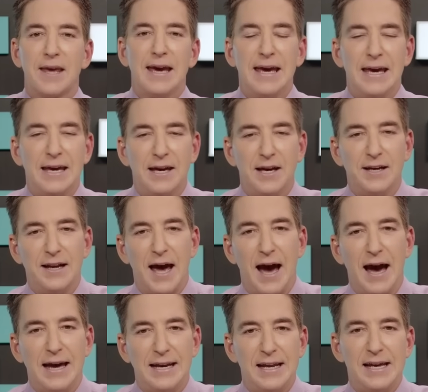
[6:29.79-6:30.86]
And
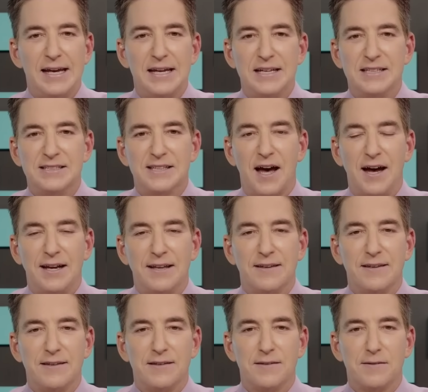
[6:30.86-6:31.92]
it is
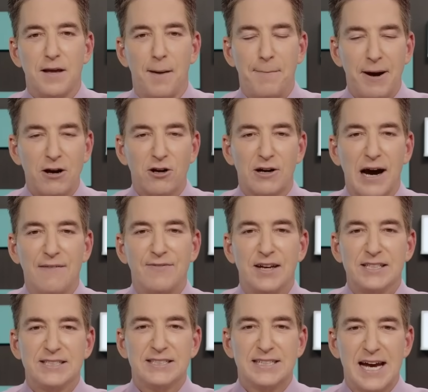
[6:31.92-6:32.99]
a paragraph that
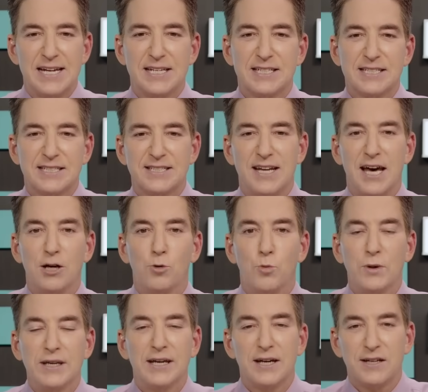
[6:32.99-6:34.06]
is intended to say,
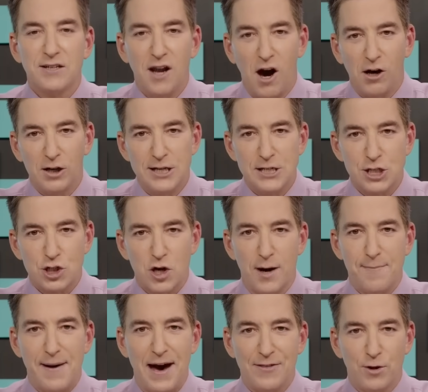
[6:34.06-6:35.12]
we acknowledge
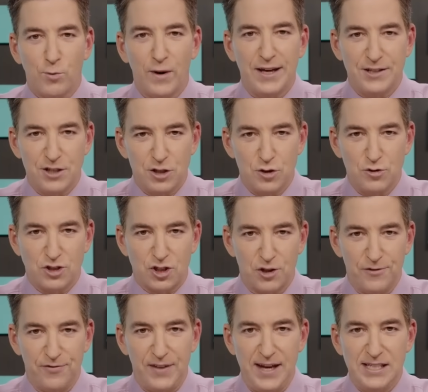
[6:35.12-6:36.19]
Trump had the right to do
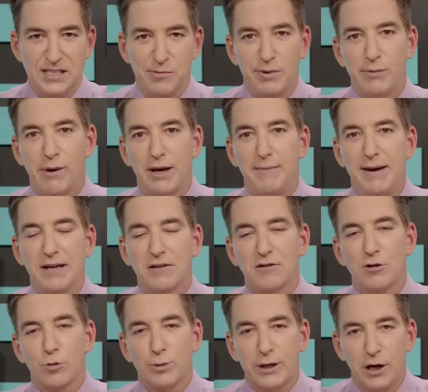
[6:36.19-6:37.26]
certain things, and we want to make
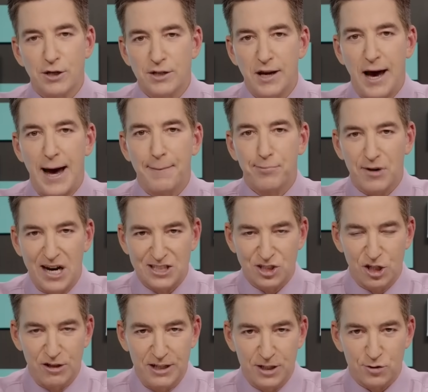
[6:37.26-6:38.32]
clear we are not
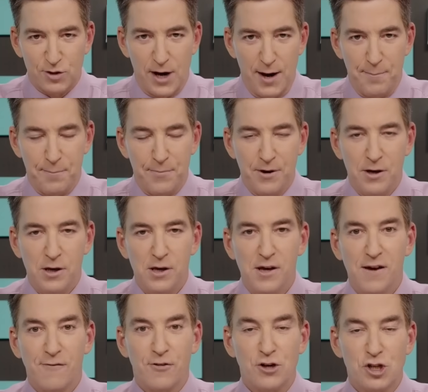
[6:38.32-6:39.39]
prosecuting Trump
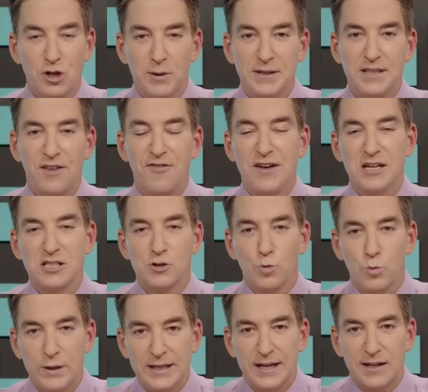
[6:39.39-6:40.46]
for doing the things
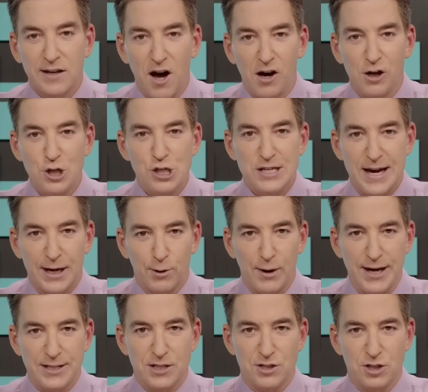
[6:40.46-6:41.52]
we acknowledge he had a
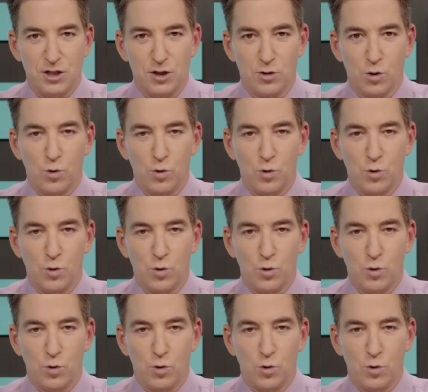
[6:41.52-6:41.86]
right to do.